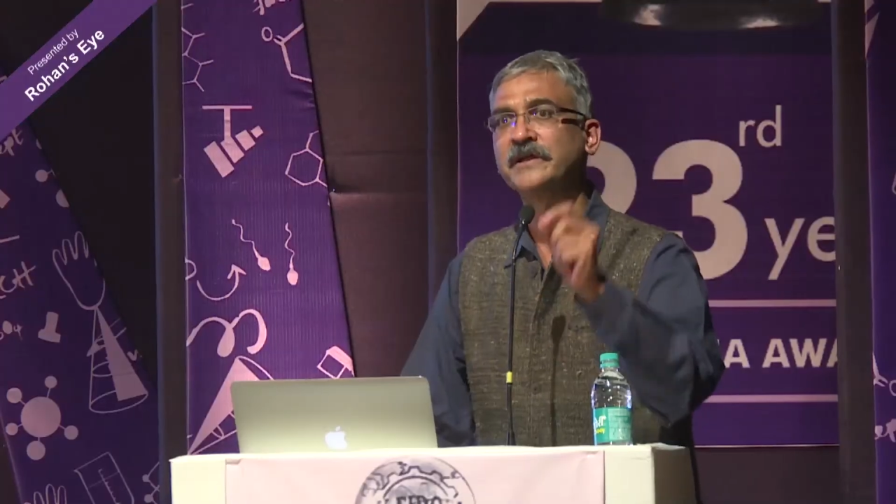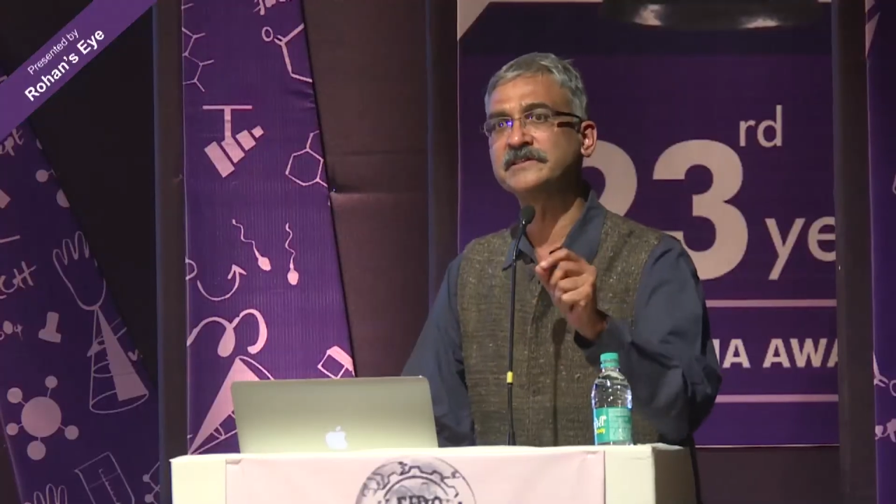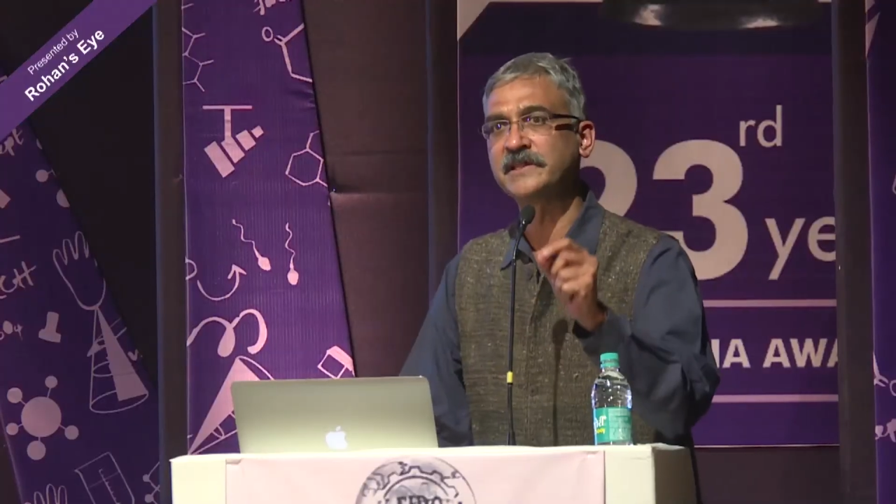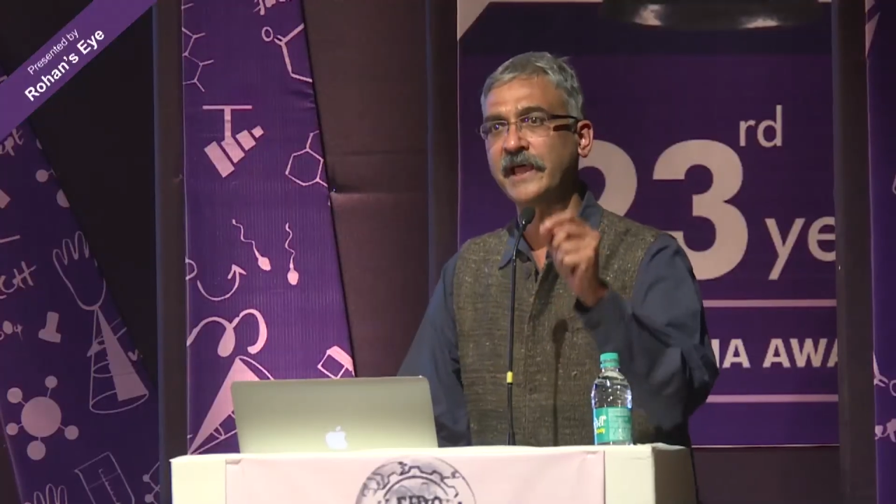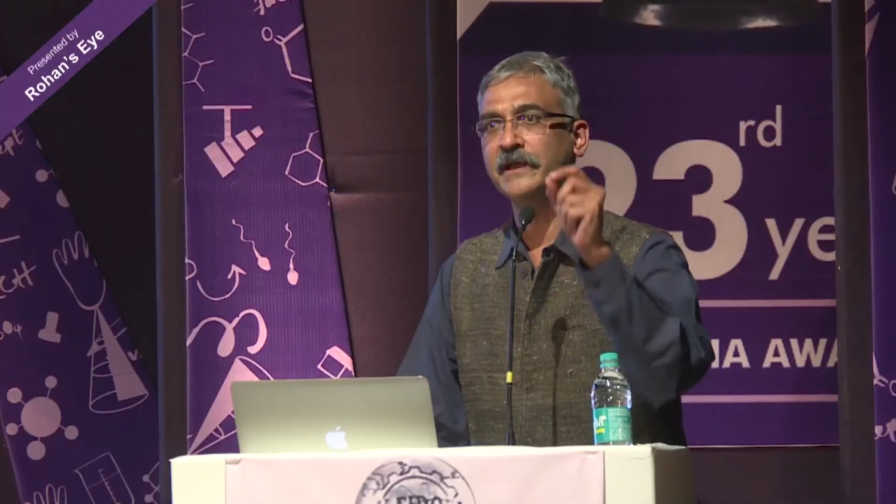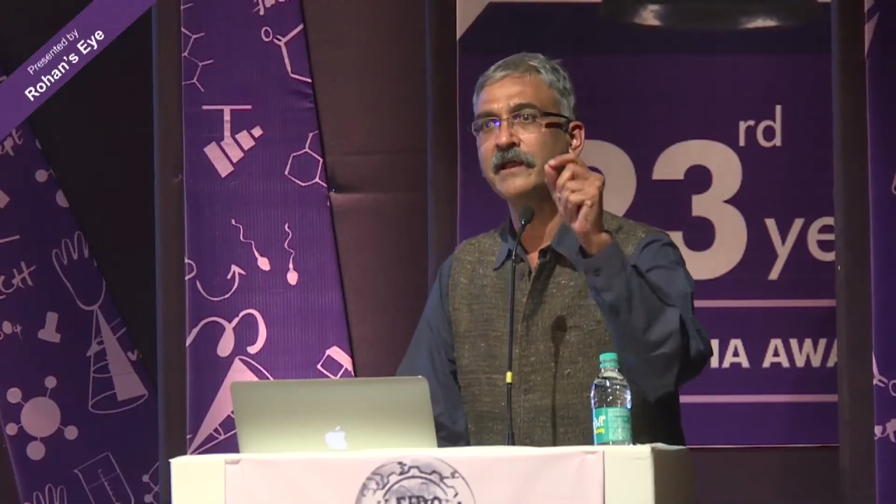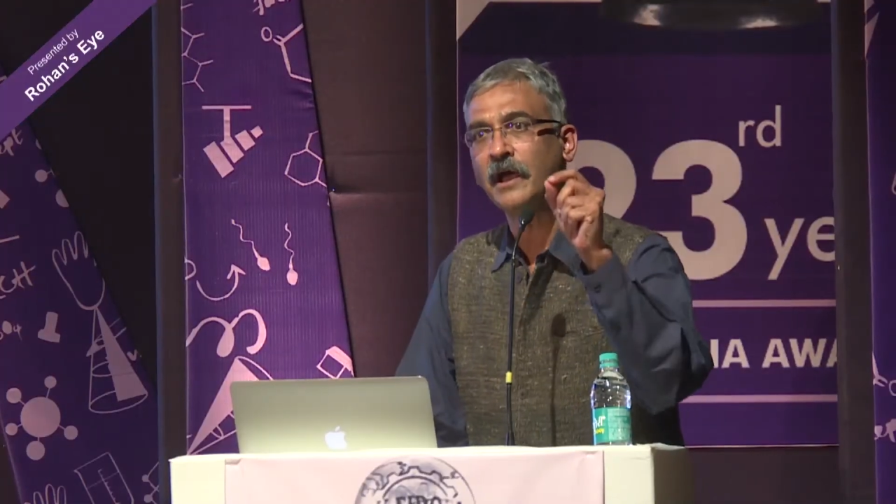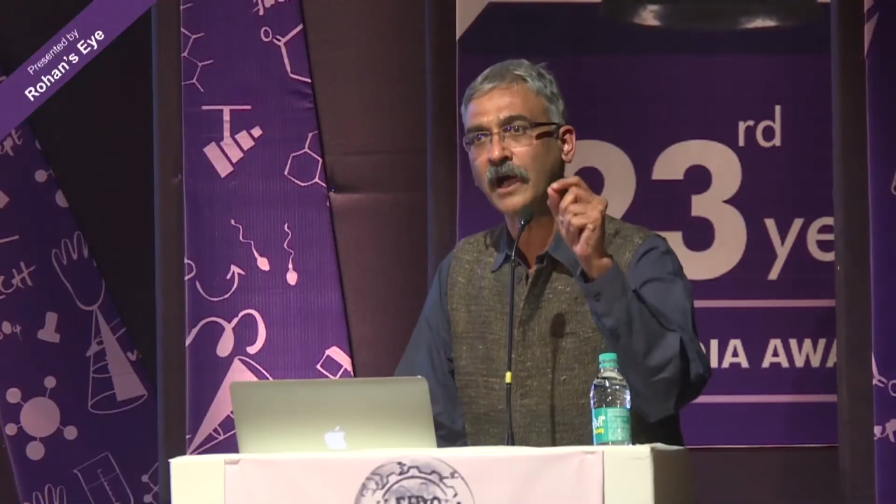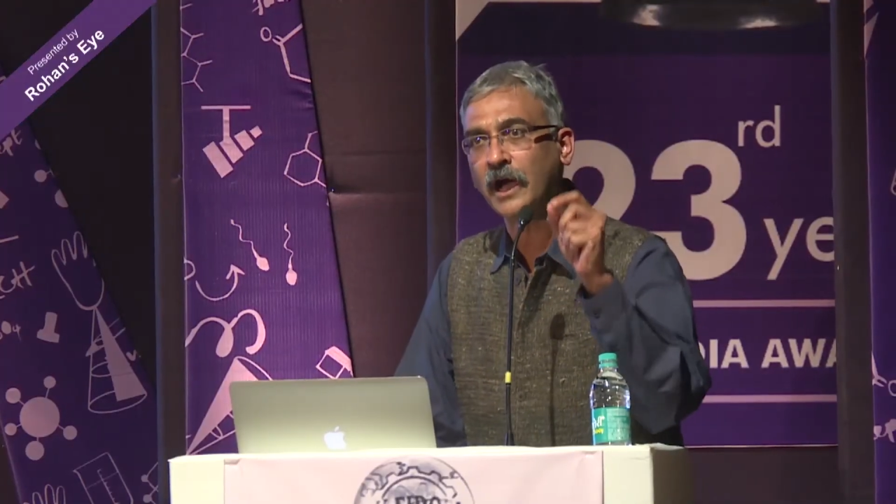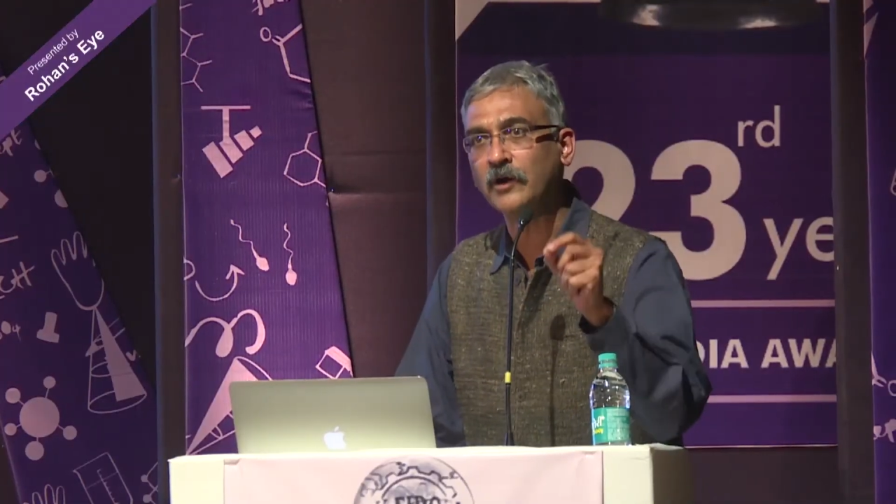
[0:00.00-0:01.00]
understand
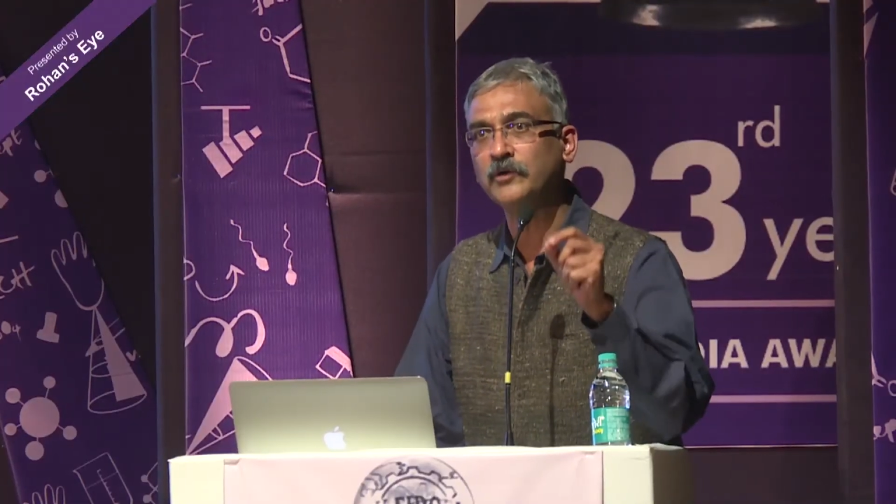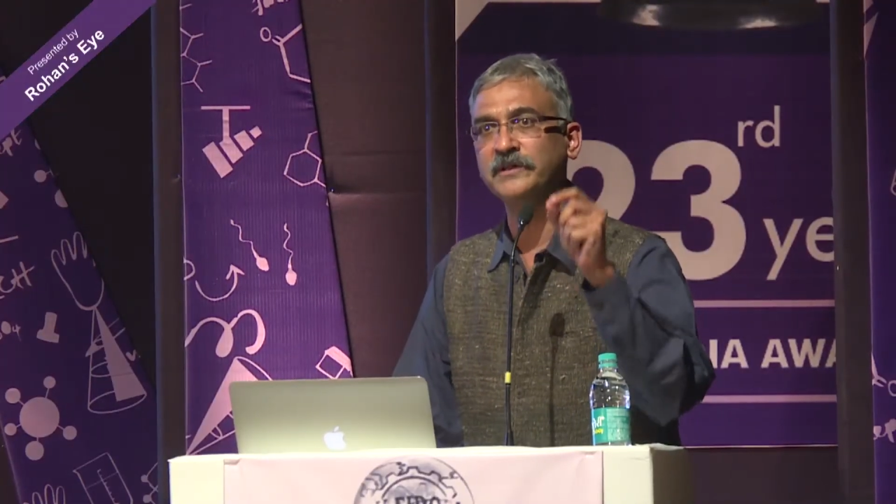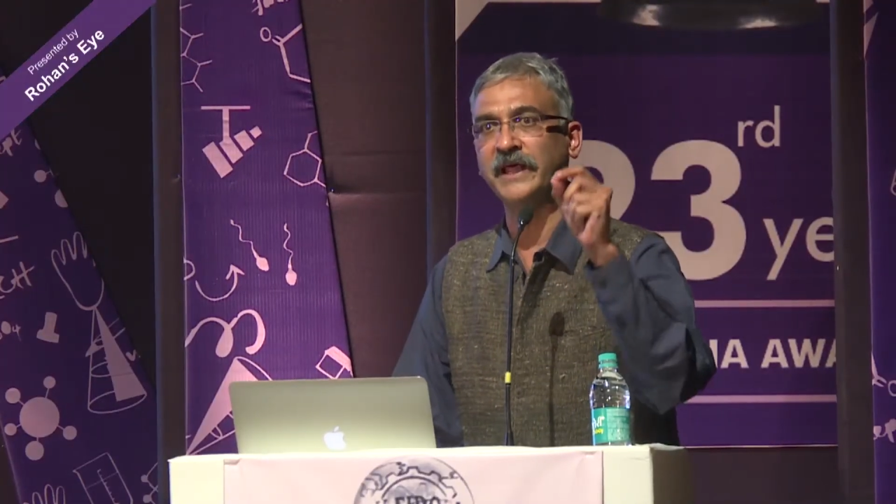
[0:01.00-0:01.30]
how